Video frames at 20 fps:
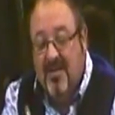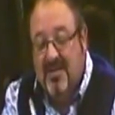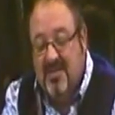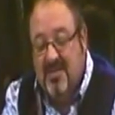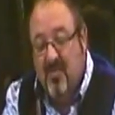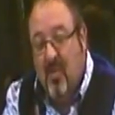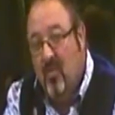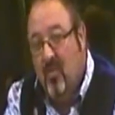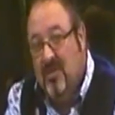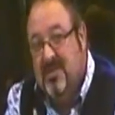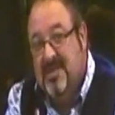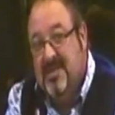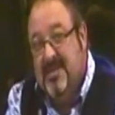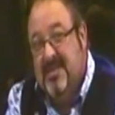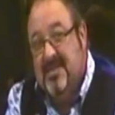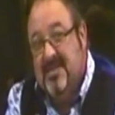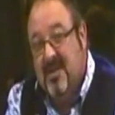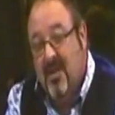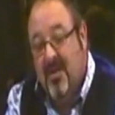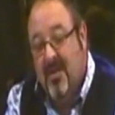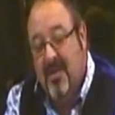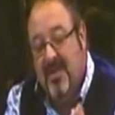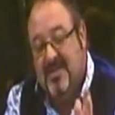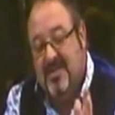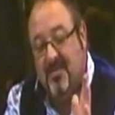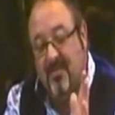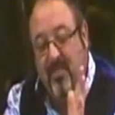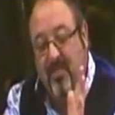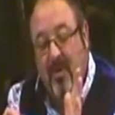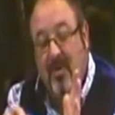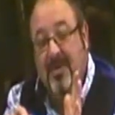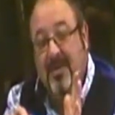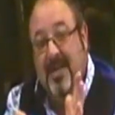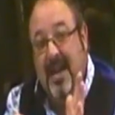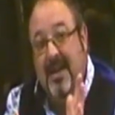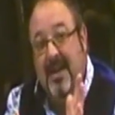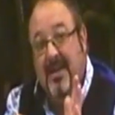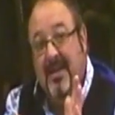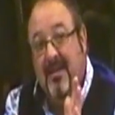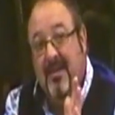Small scissors like this are
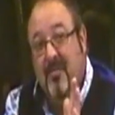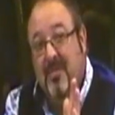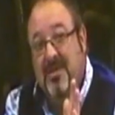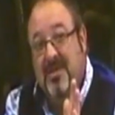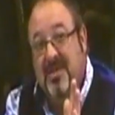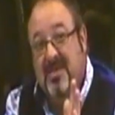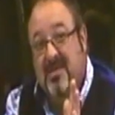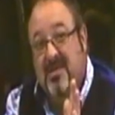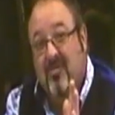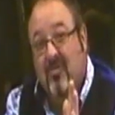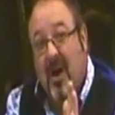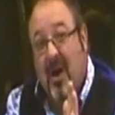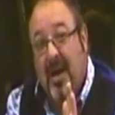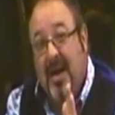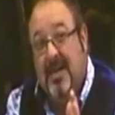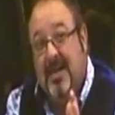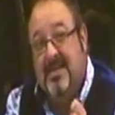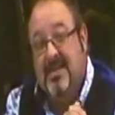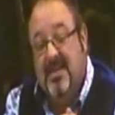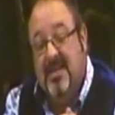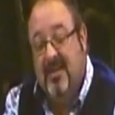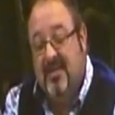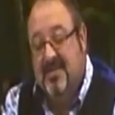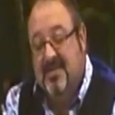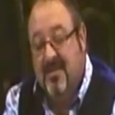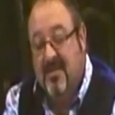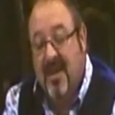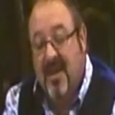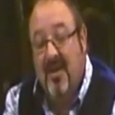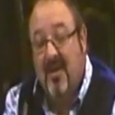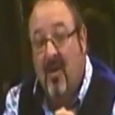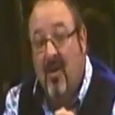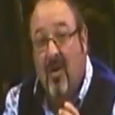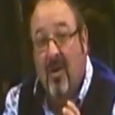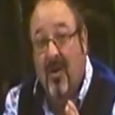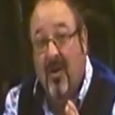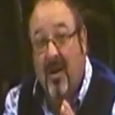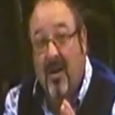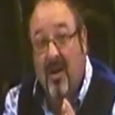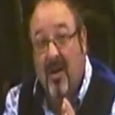blunt-ended, which is great, so they're
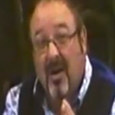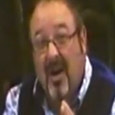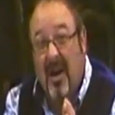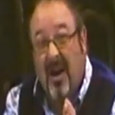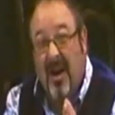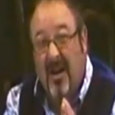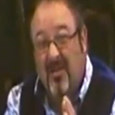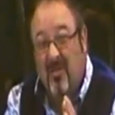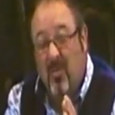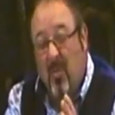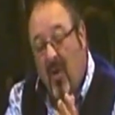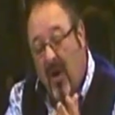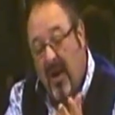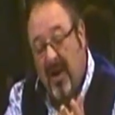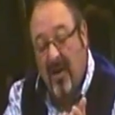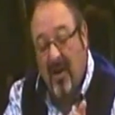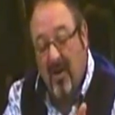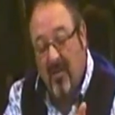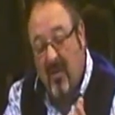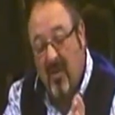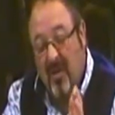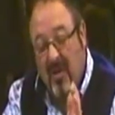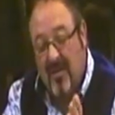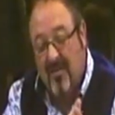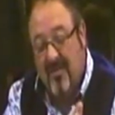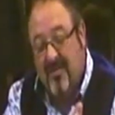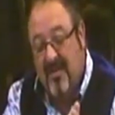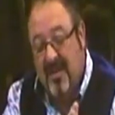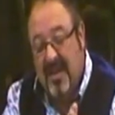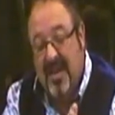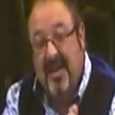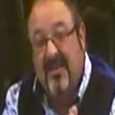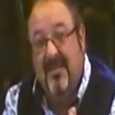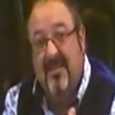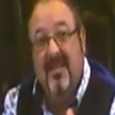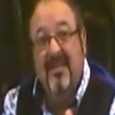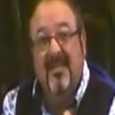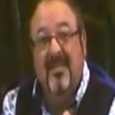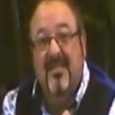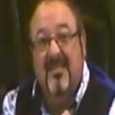not quite as
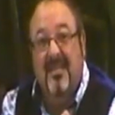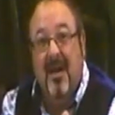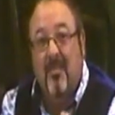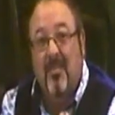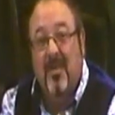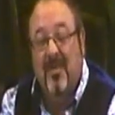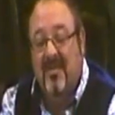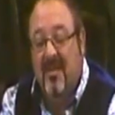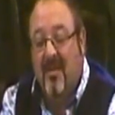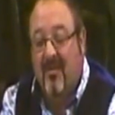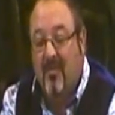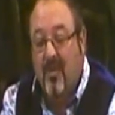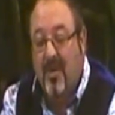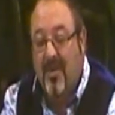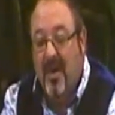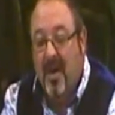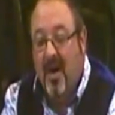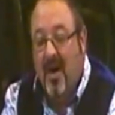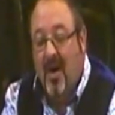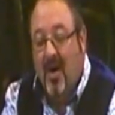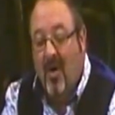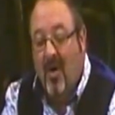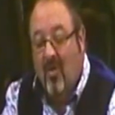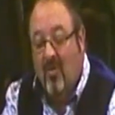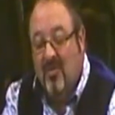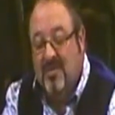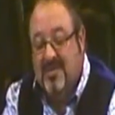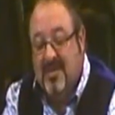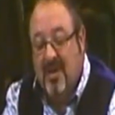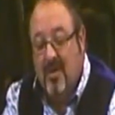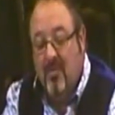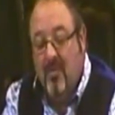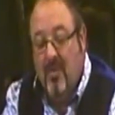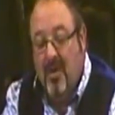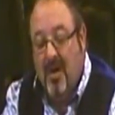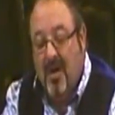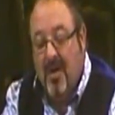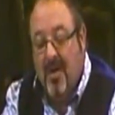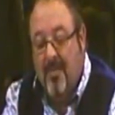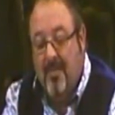easy to stab yourself with. Also,
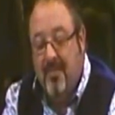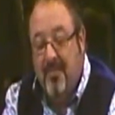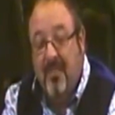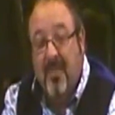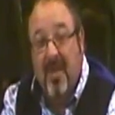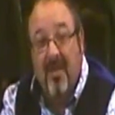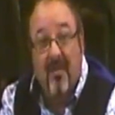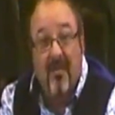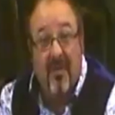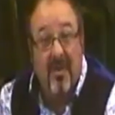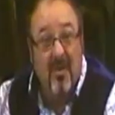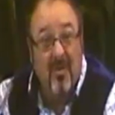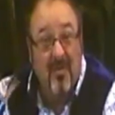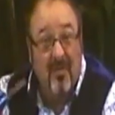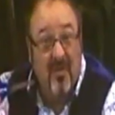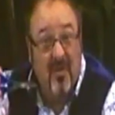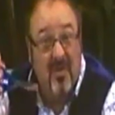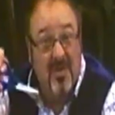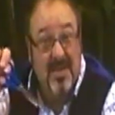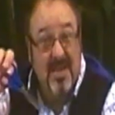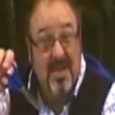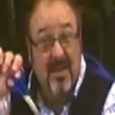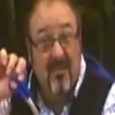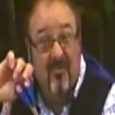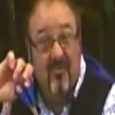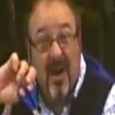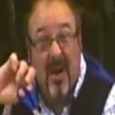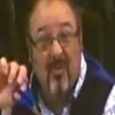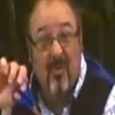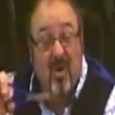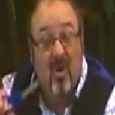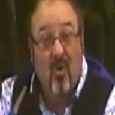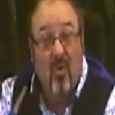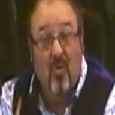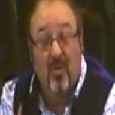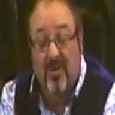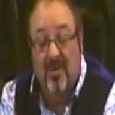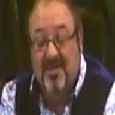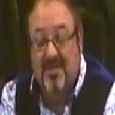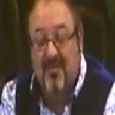um, they're very good for cutting round
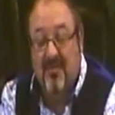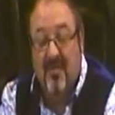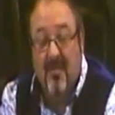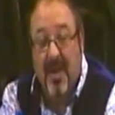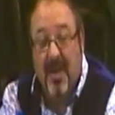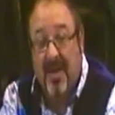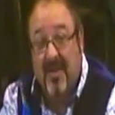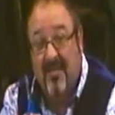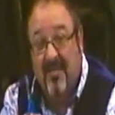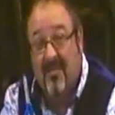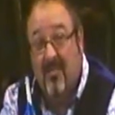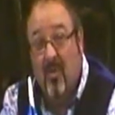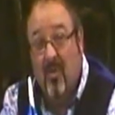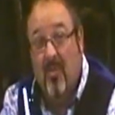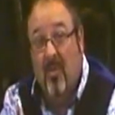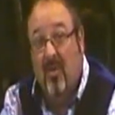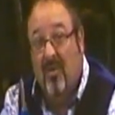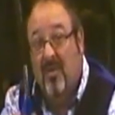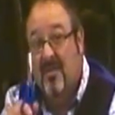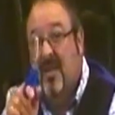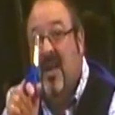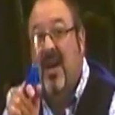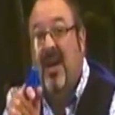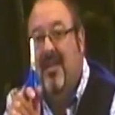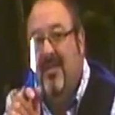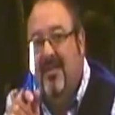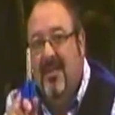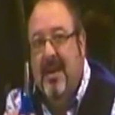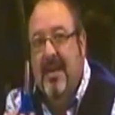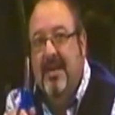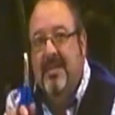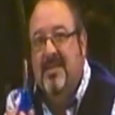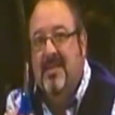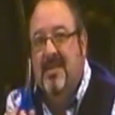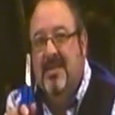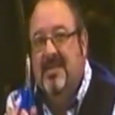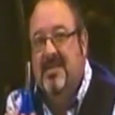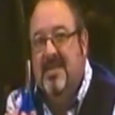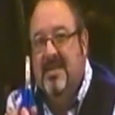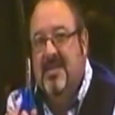corners, so for making smaller models, these
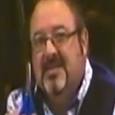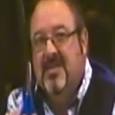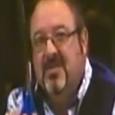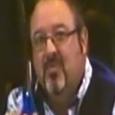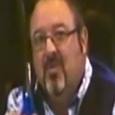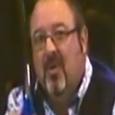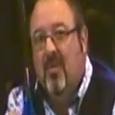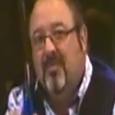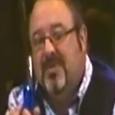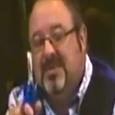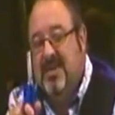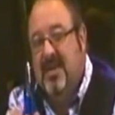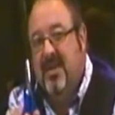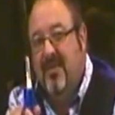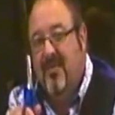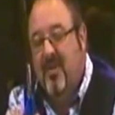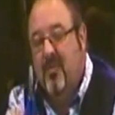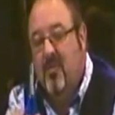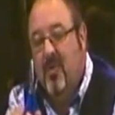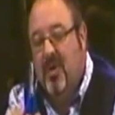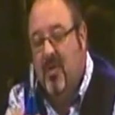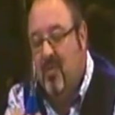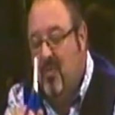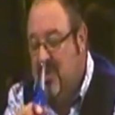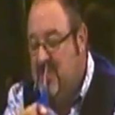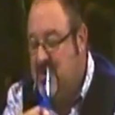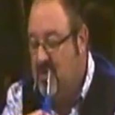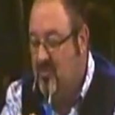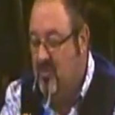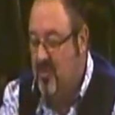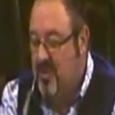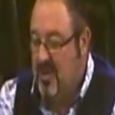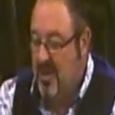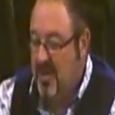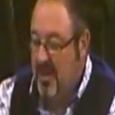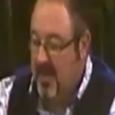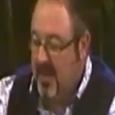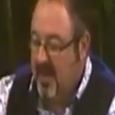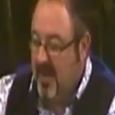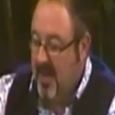are the scissors you want, particularly if you're working with children.
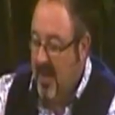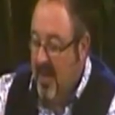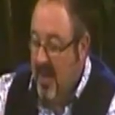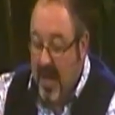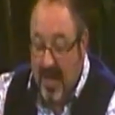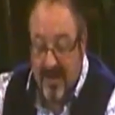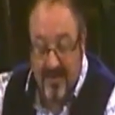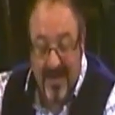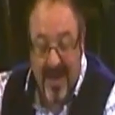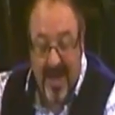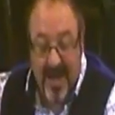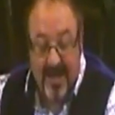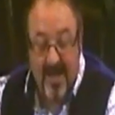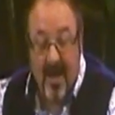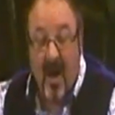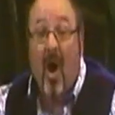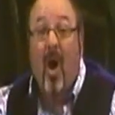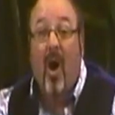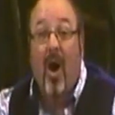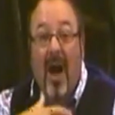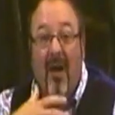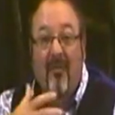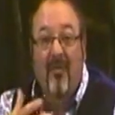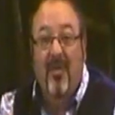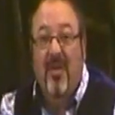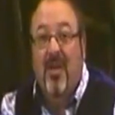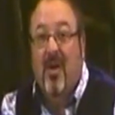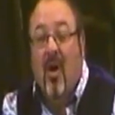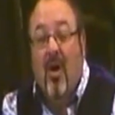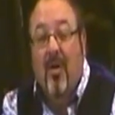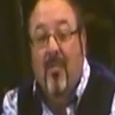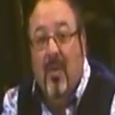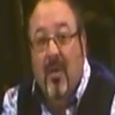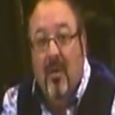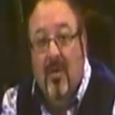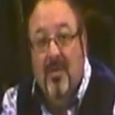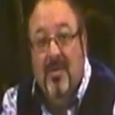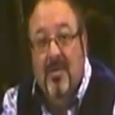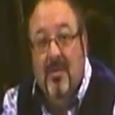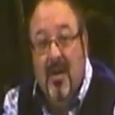And then, everything I
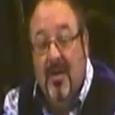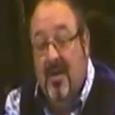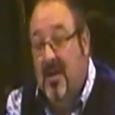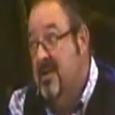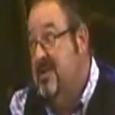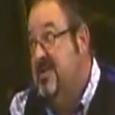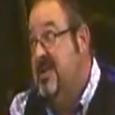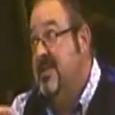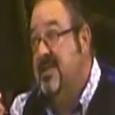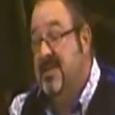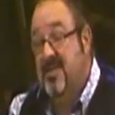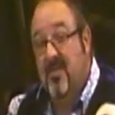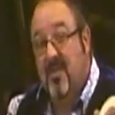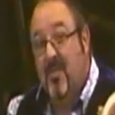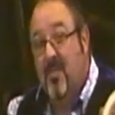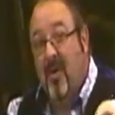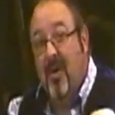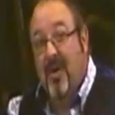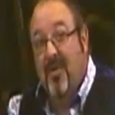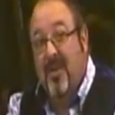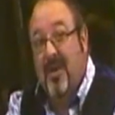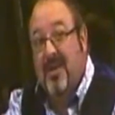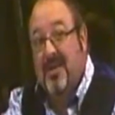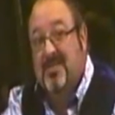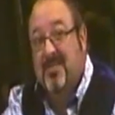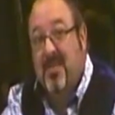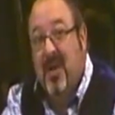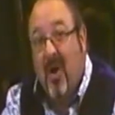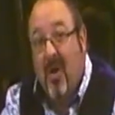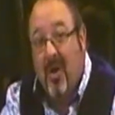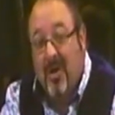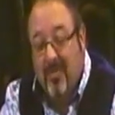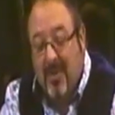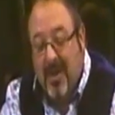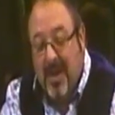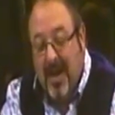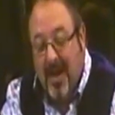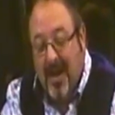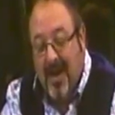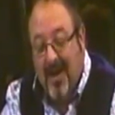build, and you can see some of my things behind
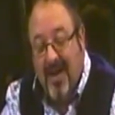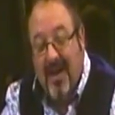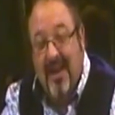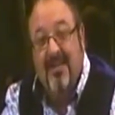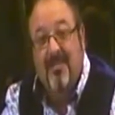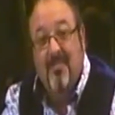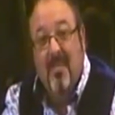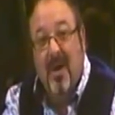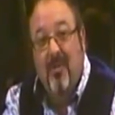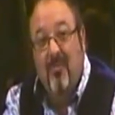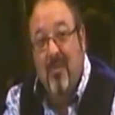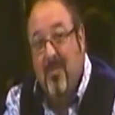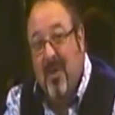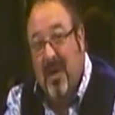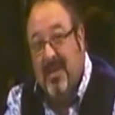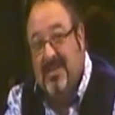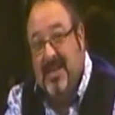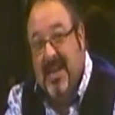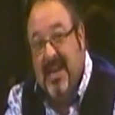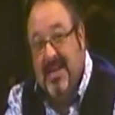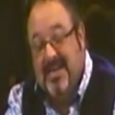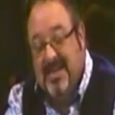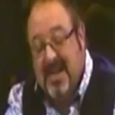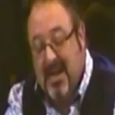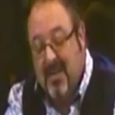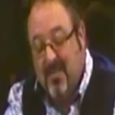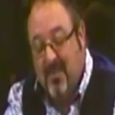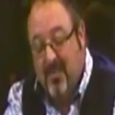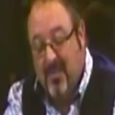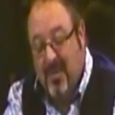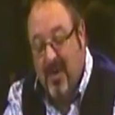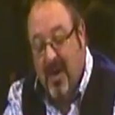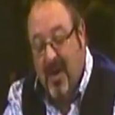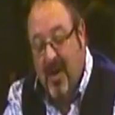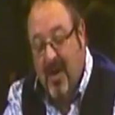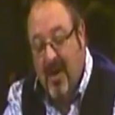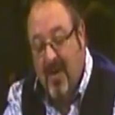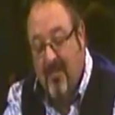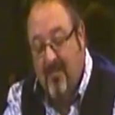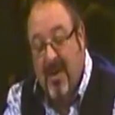me, is made with masking tape.
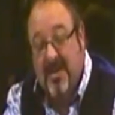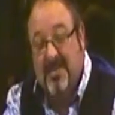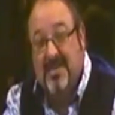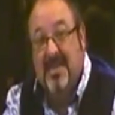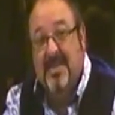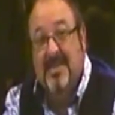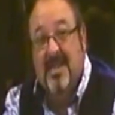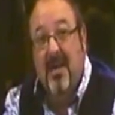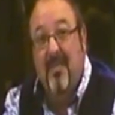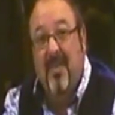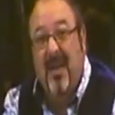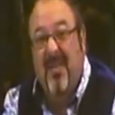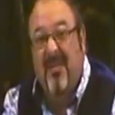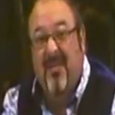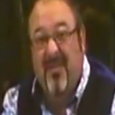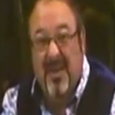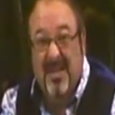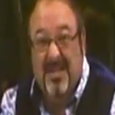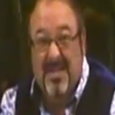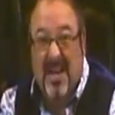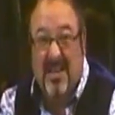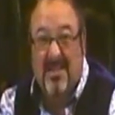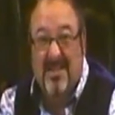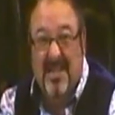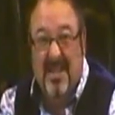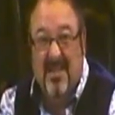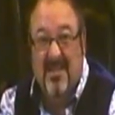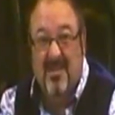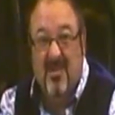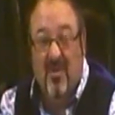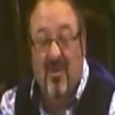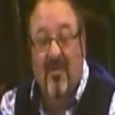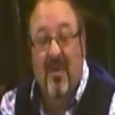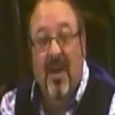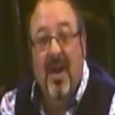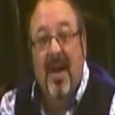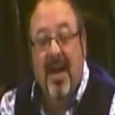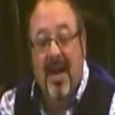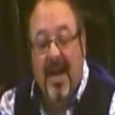Uh, masking tape is fantastic stuff.